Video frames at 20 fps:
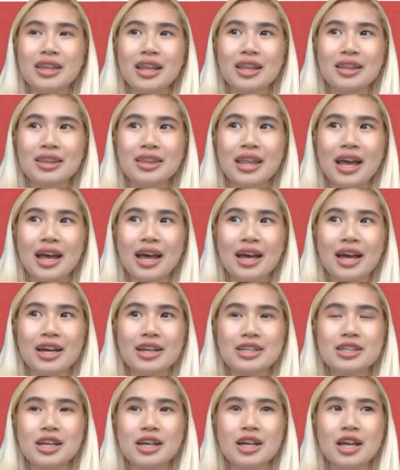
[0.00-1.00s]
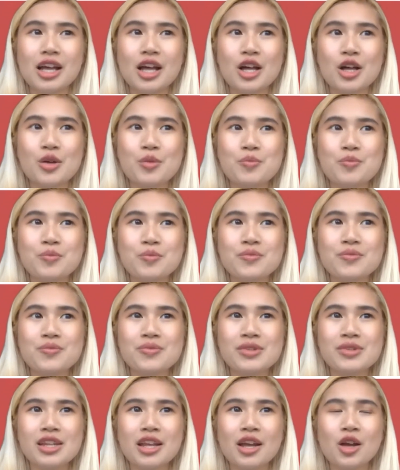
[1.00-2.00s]
that um,
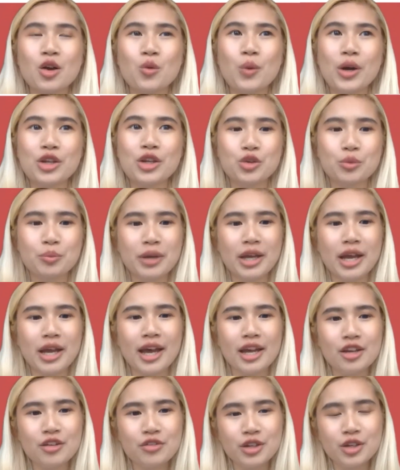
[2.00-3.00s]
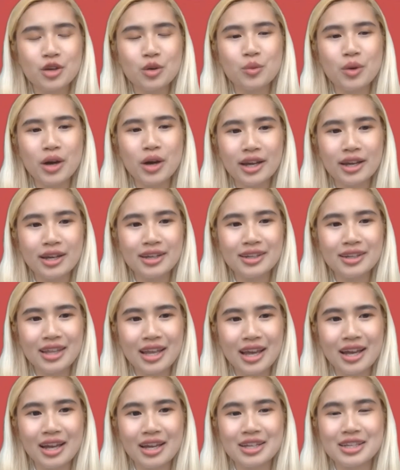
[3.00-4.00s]
when you behave in a way
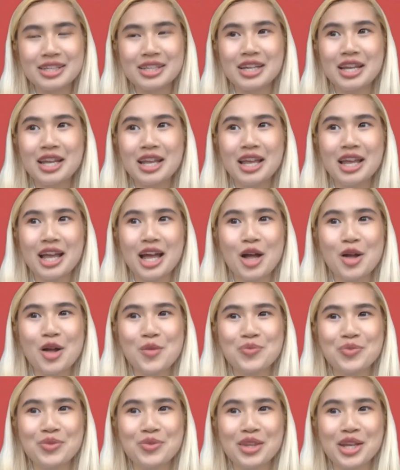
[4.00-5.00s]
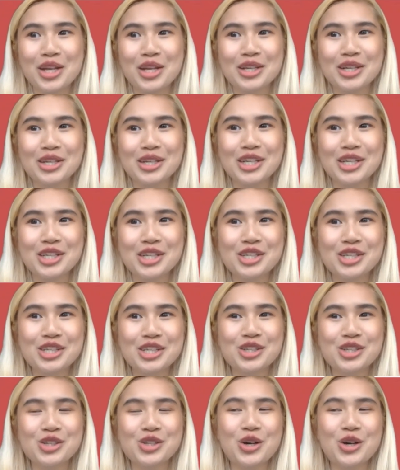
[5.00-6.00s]
that um, is
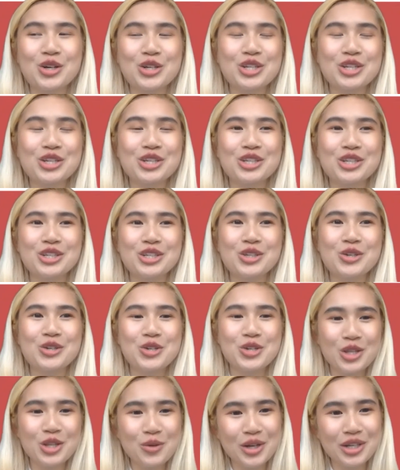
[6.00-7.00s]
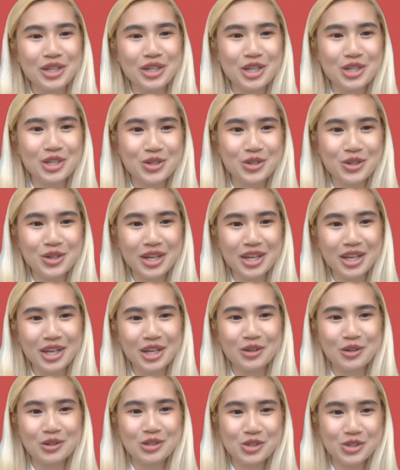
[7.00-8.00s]
not usually what they do in
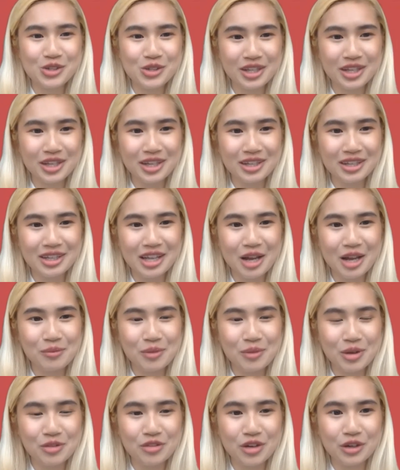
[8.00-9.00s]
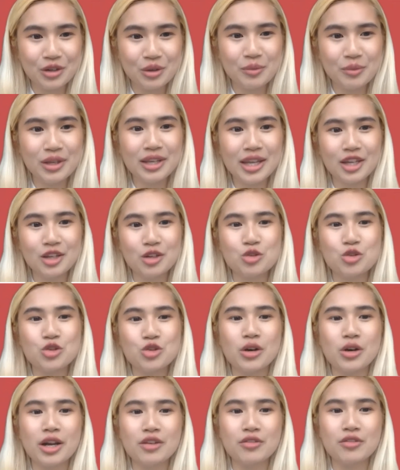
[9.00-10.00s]
an Australian um, environment, and you
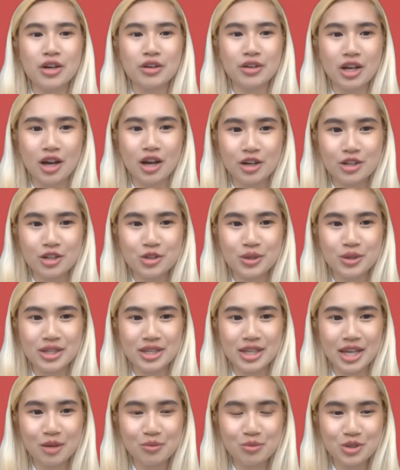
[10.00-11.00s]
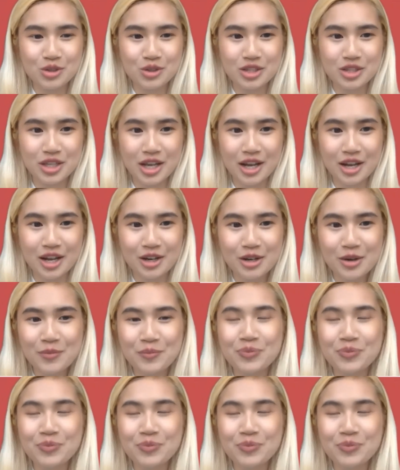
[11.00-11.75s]
try very hard to adapt to their,